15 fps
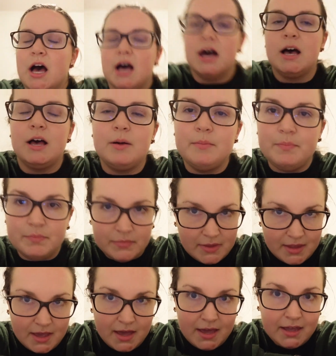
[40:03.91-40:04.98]

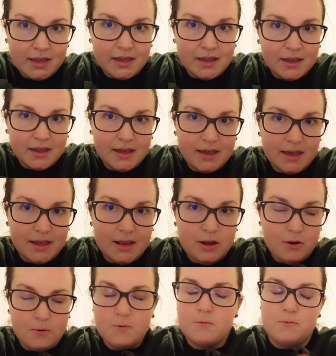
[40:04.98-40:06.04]
Hi.
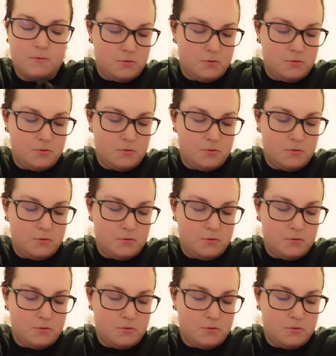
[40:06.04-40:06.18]
Hello.